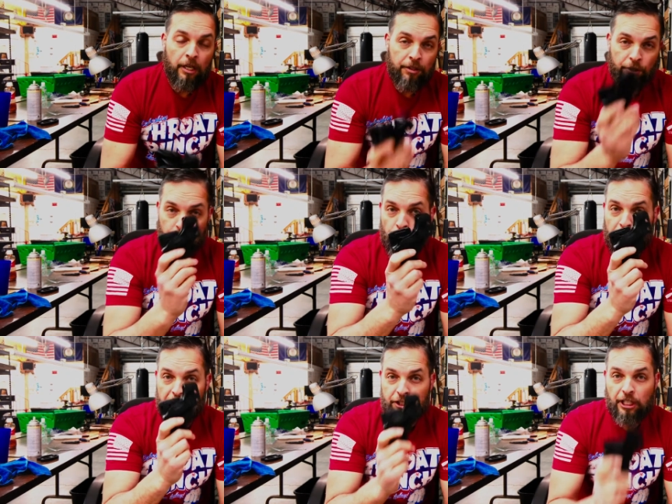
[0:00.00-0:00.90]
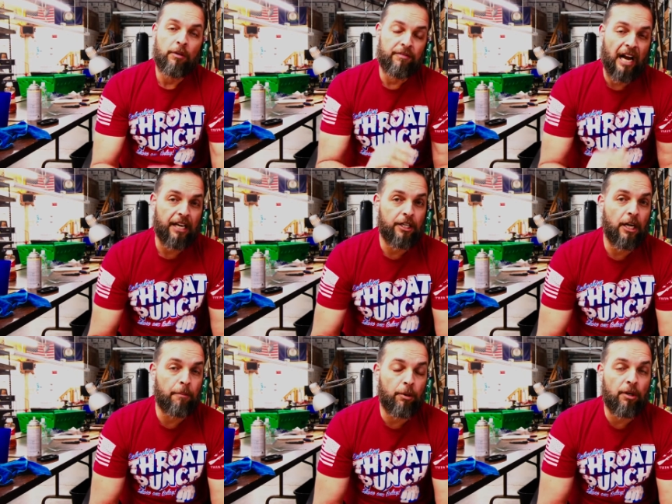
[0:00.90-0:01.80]
their Noogie Sheath. We've gotten a
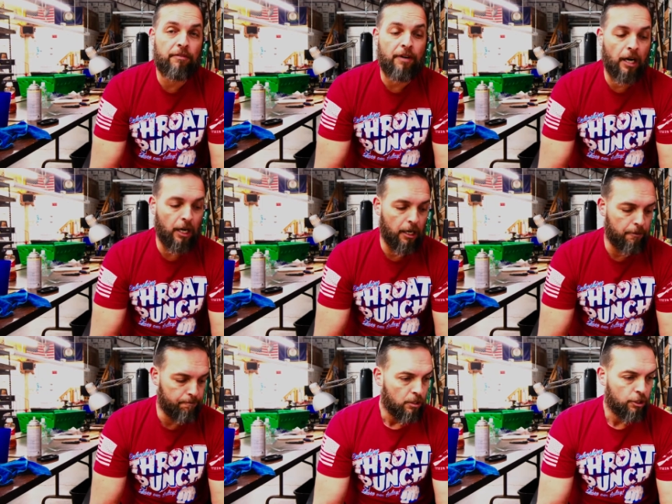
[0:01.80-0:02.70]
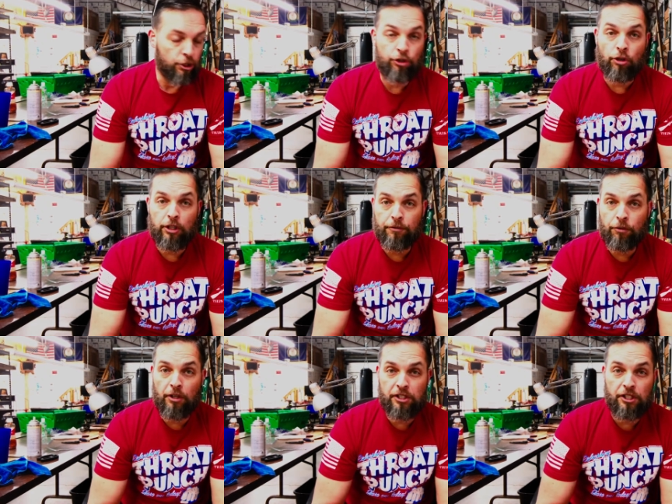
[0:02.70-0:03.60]
number of constructive
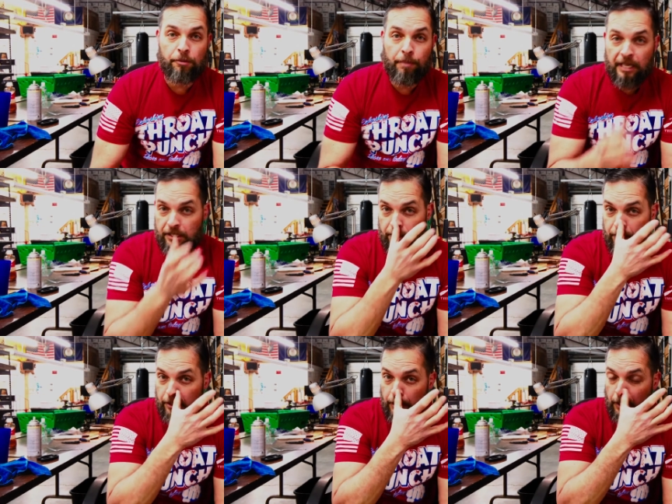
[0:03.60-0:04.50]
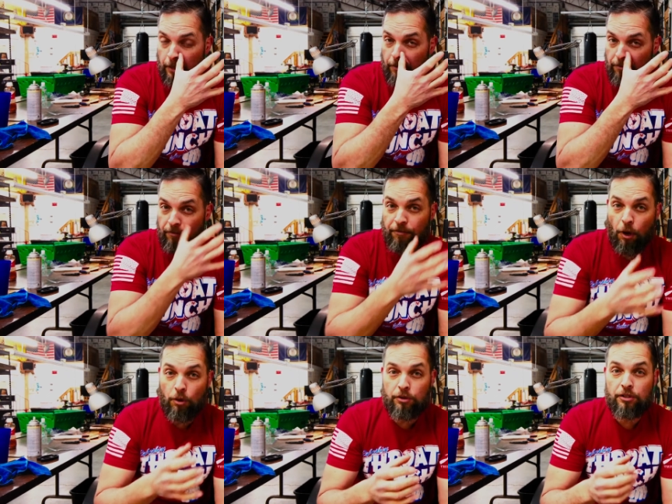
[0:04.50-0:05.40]
criticism pieces from
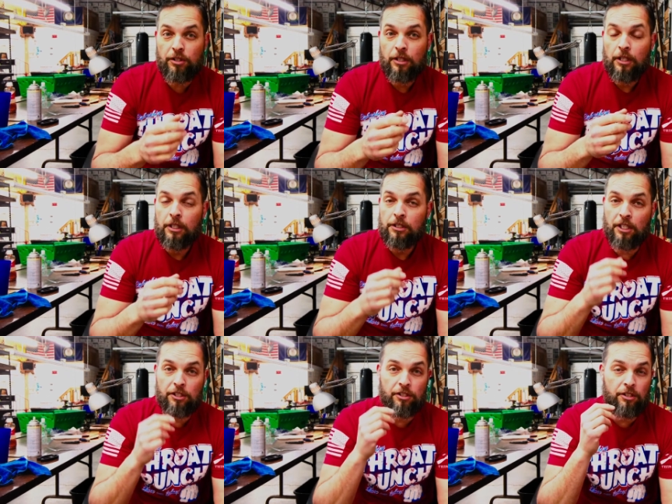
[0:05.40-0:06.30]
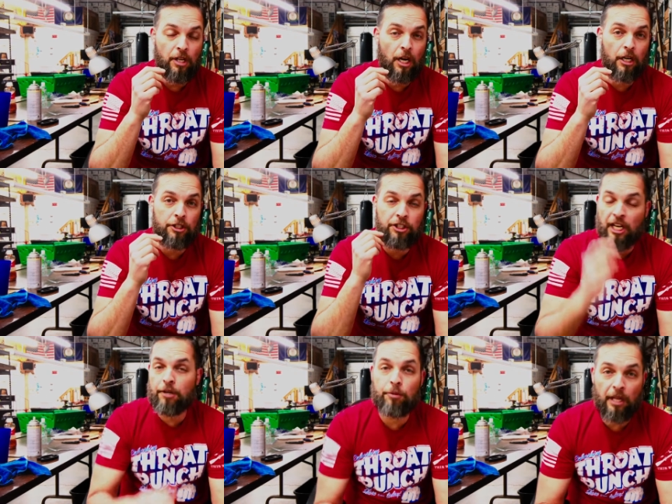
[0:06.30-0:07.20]
folks just
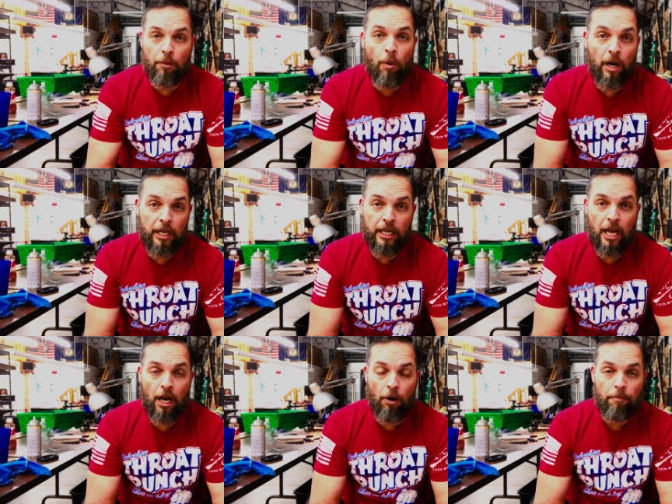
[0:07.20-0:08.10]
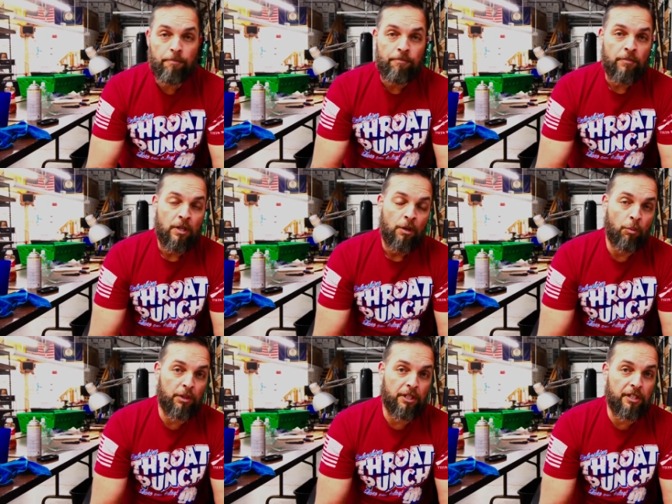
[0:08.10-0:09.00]
genuinely wanting to help
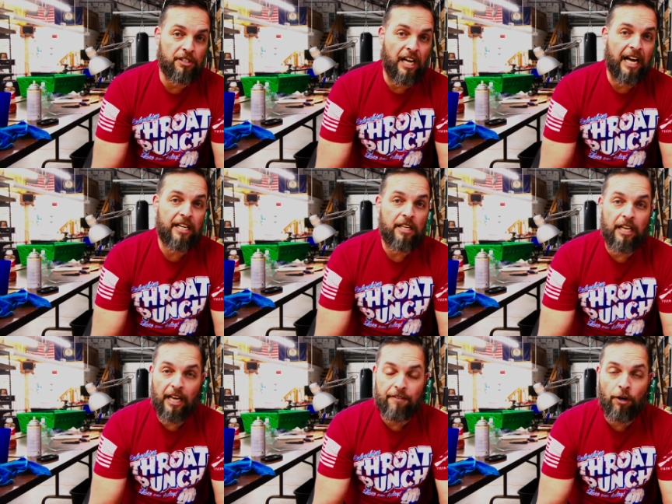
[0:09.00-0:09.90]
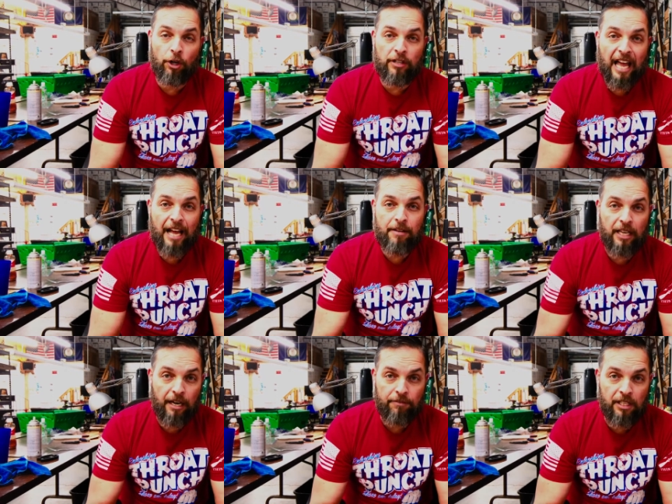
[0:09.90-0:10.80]
with the design, and I've heard that
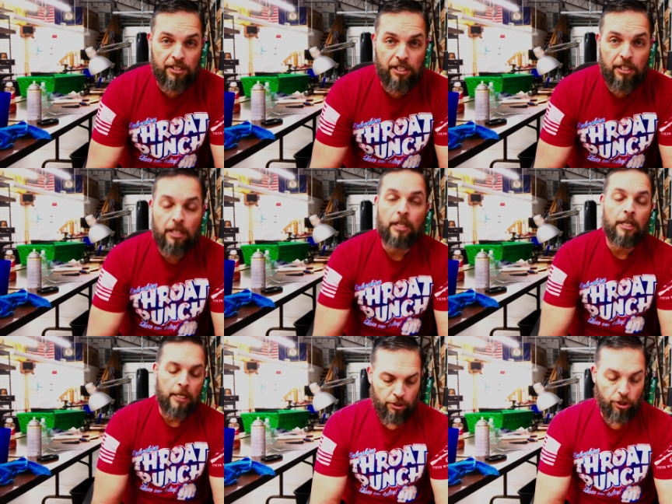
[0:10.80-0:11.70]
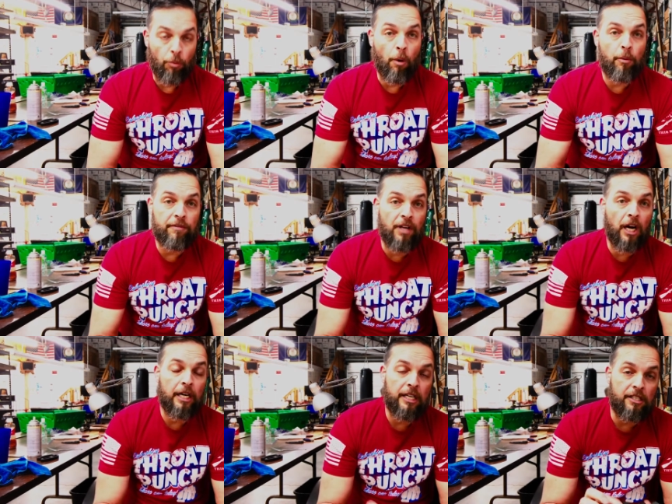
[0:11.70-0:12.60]
and I've listened. So what we've
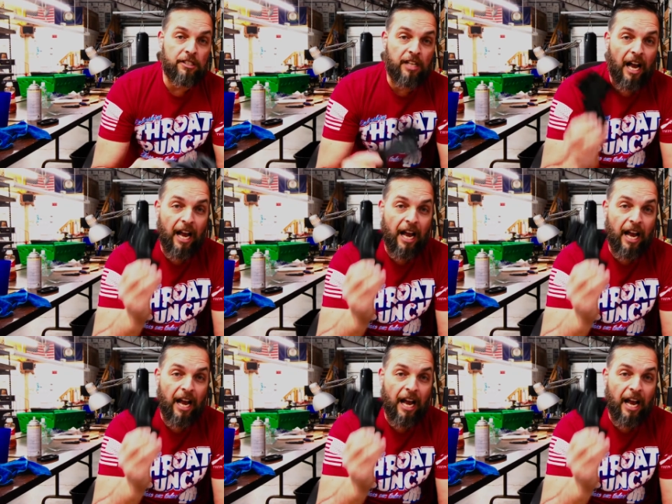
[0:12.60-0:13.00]
done is